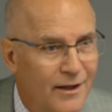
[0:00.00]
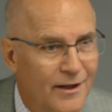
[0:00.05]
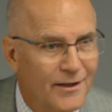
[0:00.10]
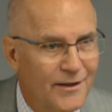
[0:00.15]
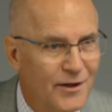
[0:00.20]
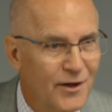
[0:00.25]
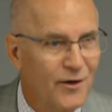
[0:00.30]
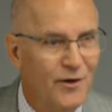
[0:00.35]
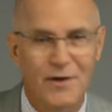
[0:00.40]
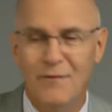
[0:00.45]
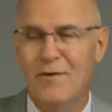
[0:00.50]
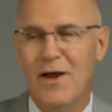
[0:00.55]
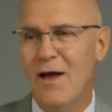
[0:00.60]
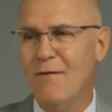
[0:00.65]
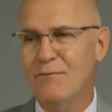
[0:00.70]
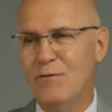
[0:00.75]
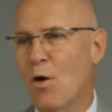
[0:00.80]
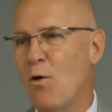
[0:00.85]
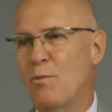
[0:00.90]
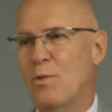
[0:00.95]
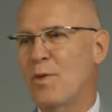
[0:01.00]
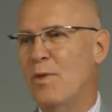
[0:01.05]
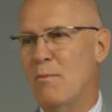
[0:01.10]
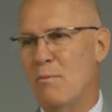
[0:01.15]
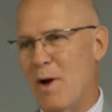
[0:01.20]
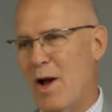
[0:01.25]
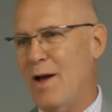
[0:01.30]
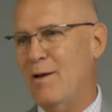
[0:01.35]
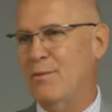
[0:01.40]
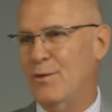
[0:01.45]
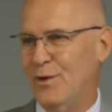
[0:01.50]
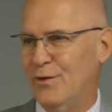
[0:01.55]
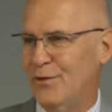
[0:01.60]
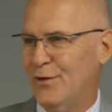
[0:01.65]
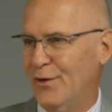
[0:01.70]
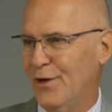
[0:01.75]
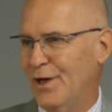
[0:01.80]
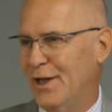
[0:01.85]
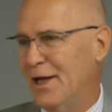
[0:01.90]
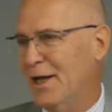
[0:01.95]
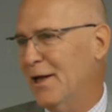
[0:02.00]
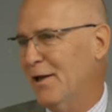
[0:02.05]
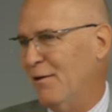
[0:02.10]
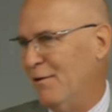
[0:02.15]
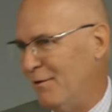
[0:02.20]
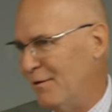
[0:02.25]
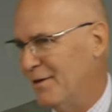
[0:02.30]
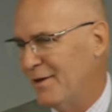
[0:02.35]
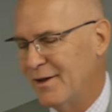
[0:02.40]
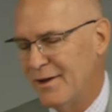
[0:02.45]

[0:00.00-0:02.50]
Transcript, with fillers: You don't even have to open the Bible, they're illegal.